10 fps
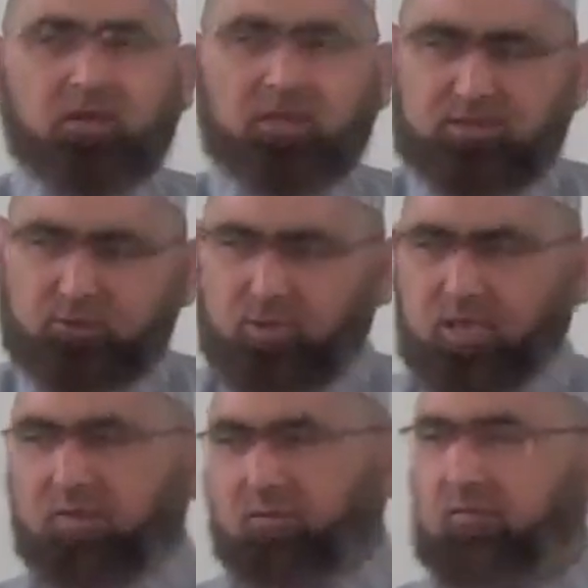yes, we
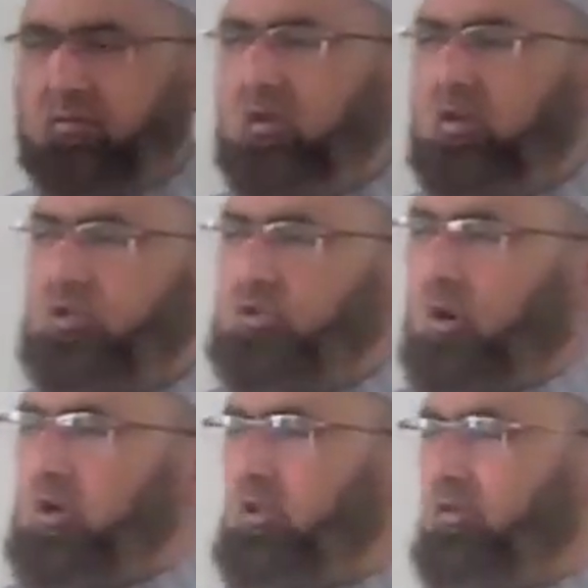have
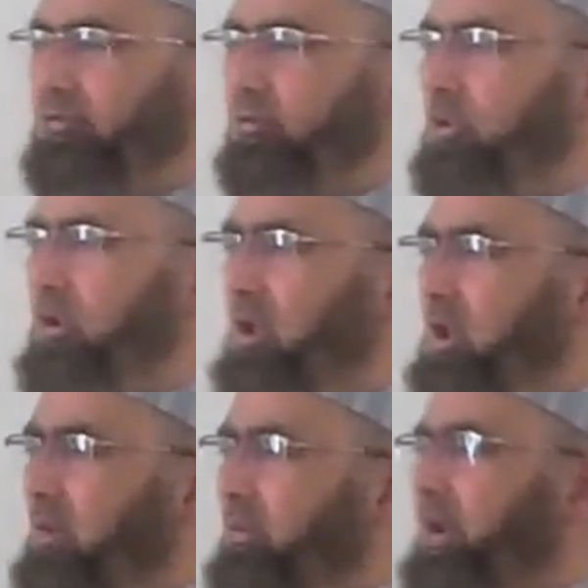shortage of food,
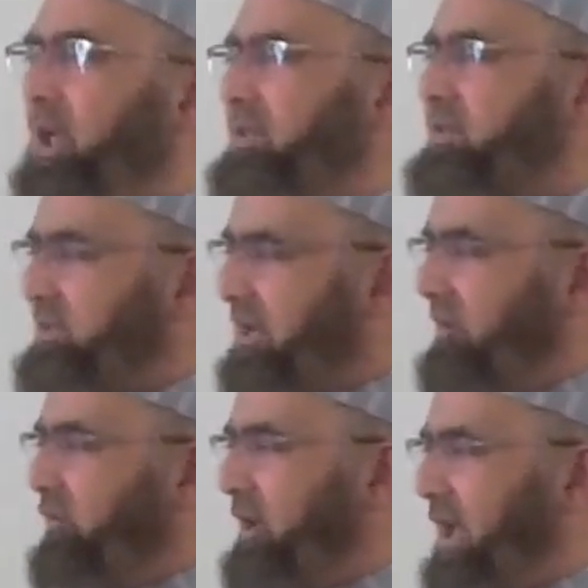but I
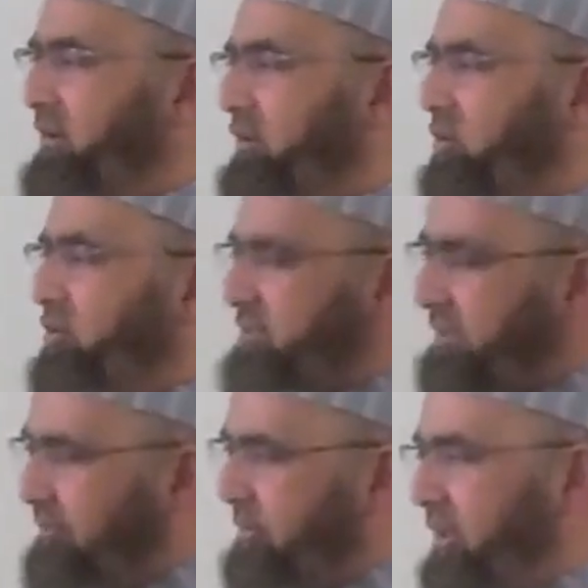still would like to do
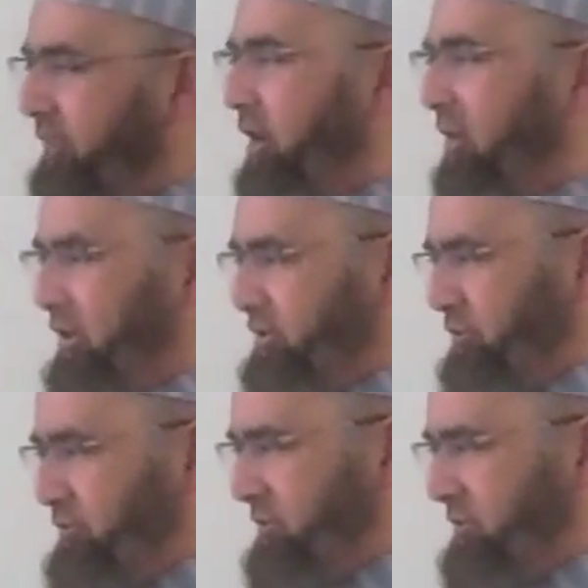something for our Rasul